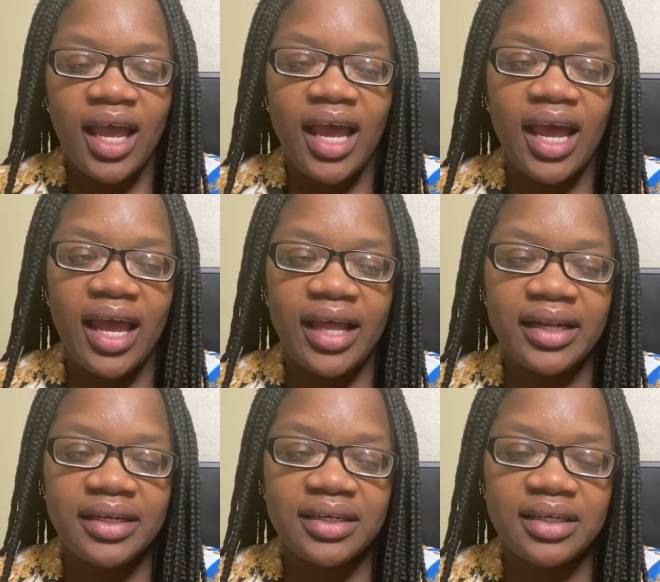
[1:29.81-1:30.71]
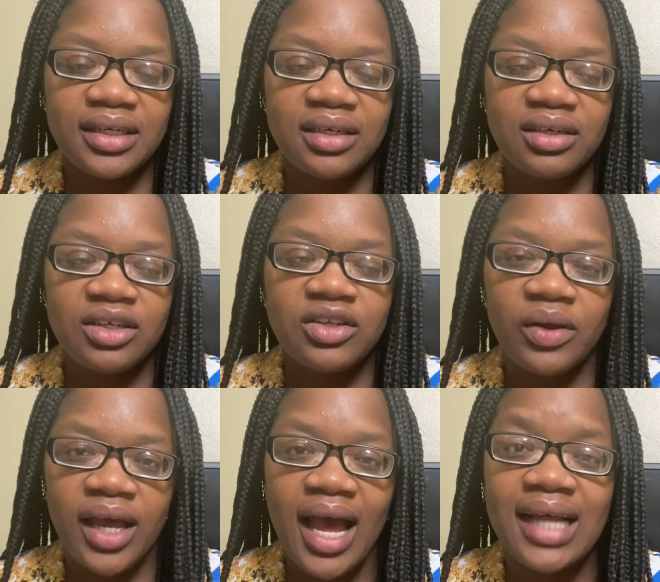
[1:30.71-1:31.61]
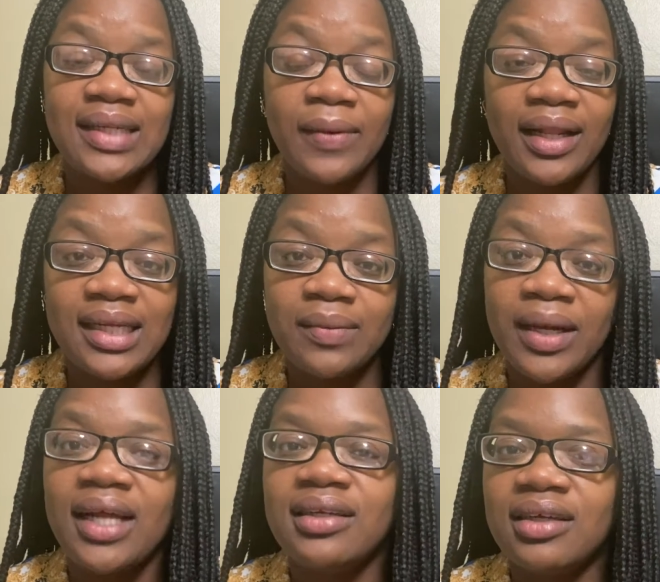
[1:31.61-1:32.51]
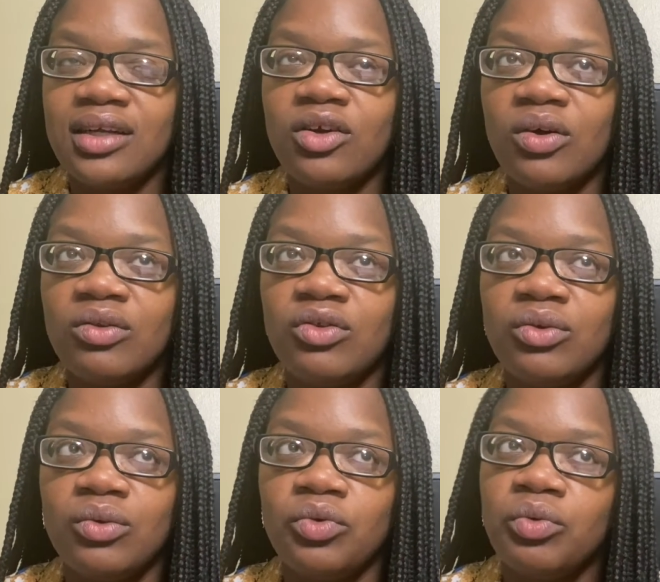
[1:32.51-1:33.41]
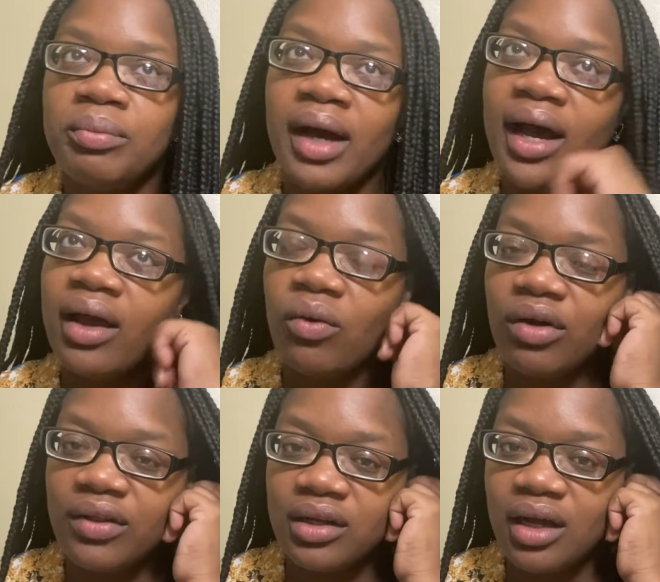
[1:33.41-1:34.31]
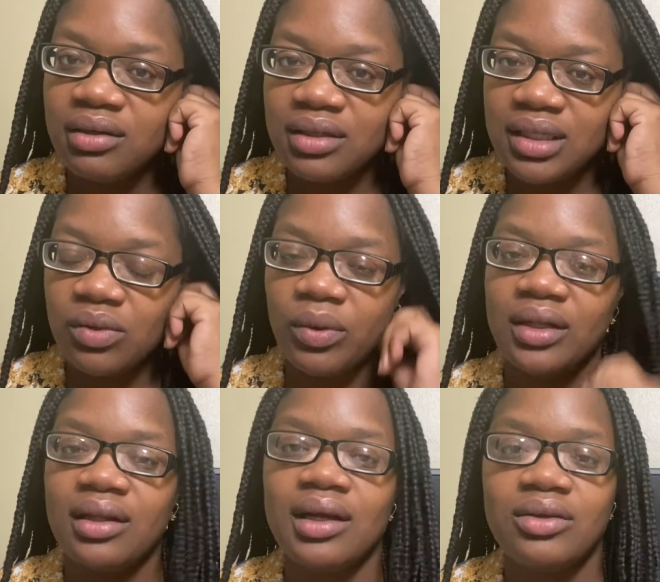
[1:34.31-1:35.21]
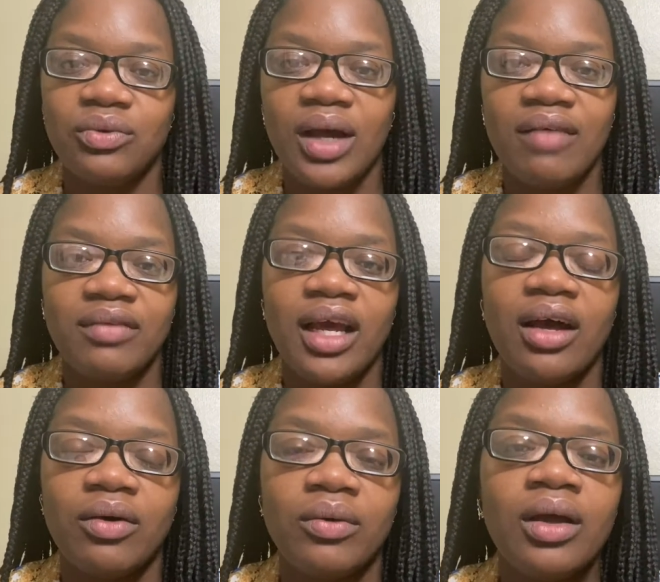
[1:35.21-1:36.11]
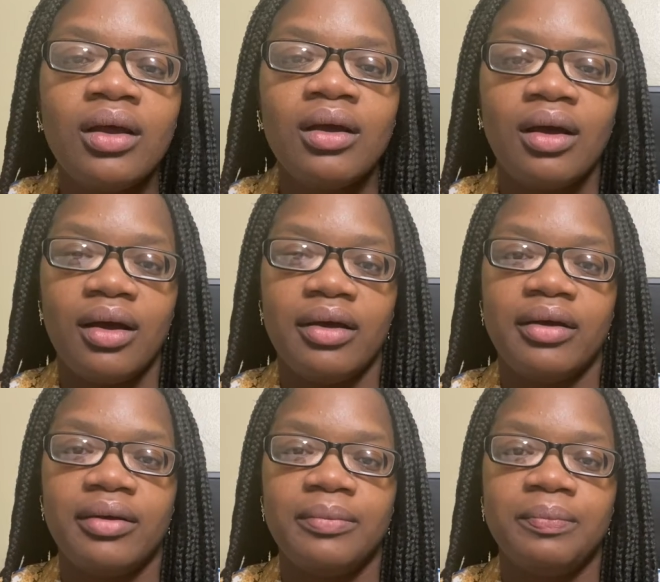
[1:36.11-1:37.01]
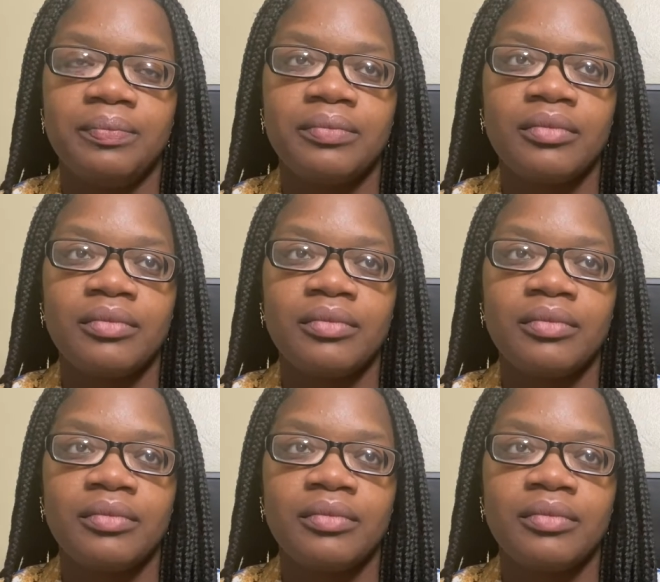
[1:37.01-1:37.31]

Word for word: And so yeah, as well as when I did go to my orthodontist, the one that I do have now, um,